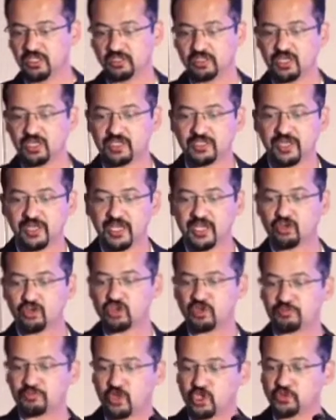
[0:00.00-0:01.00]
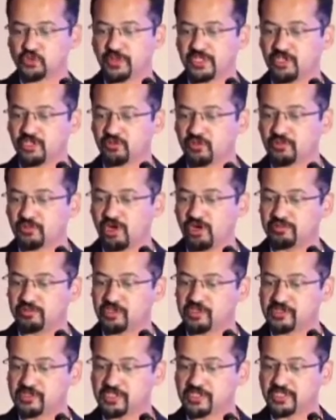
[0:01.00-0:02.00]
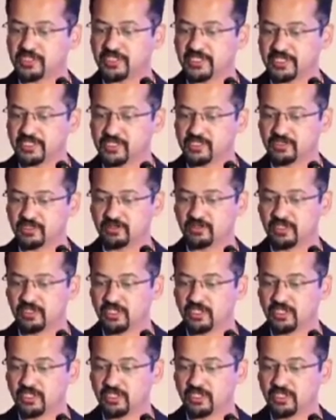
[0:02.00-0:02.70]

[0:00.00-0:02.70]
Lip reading: there are 10 prospective observational studies,